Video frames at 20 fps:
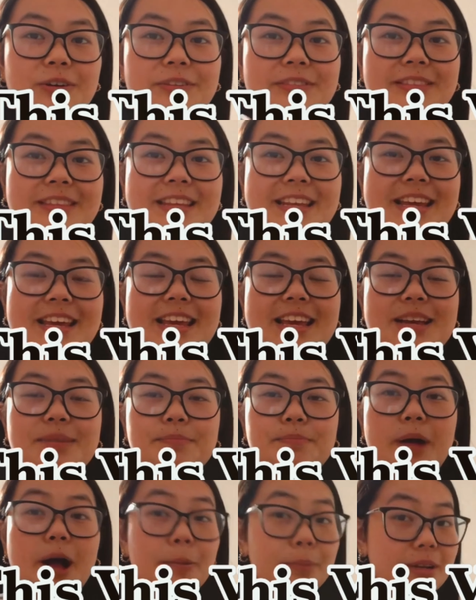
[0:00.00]
on the
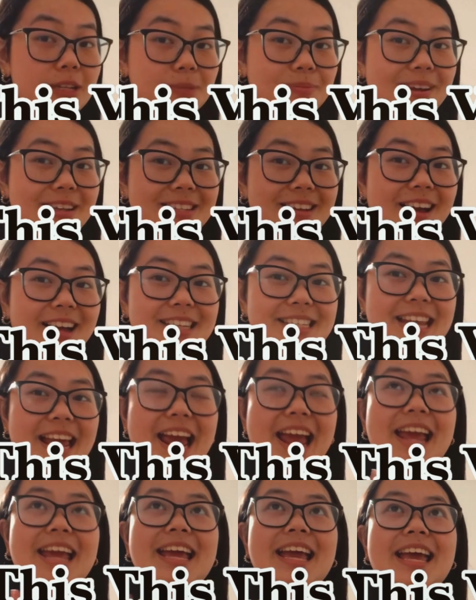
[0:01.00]
pumpkin spice
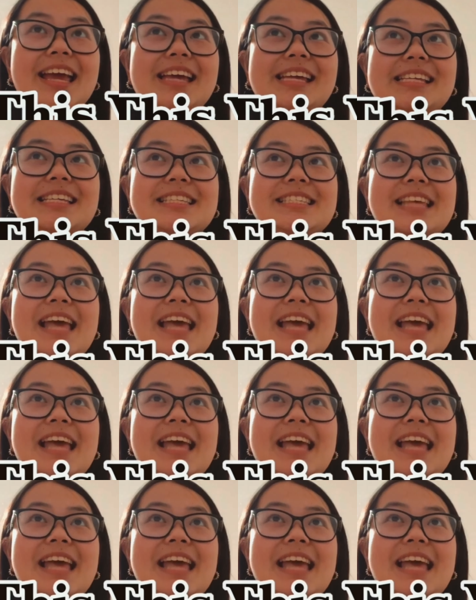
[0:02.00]
latte is